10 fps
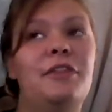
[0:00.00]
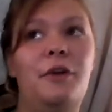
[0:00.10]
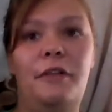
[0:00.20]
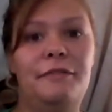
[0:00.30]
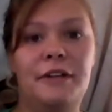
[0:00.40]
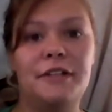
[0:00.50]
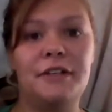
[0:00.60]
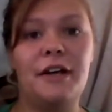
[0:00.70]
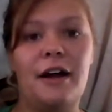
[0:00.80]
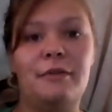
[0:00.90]
throw the filter
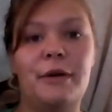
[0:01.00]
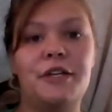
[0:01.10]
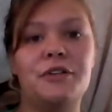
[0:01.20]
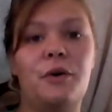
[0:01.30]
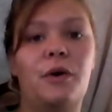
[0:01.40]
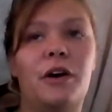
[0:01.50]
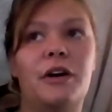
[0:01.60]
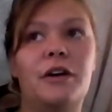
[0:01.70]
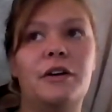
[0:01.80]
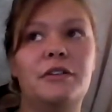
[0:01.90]
in the garbage
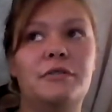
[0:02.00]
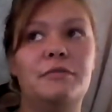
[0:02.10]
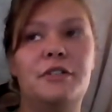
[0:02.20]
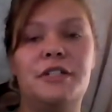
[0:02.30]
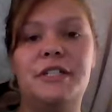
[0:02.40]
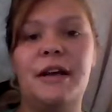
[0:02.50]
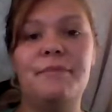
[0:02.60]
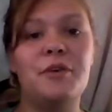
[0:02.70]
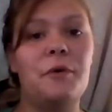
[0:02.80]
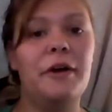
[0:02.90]
or
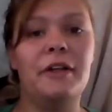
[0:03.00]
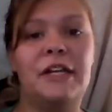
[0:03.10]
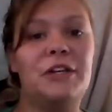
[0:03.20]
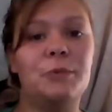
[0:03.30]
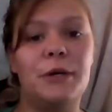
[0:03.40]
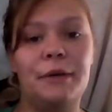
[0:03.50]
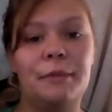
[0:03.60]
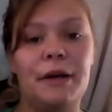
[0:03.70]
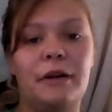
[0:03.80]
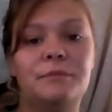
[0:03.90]
dump the oil in your burning
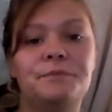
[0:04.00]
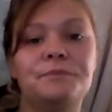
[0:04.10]
barrel.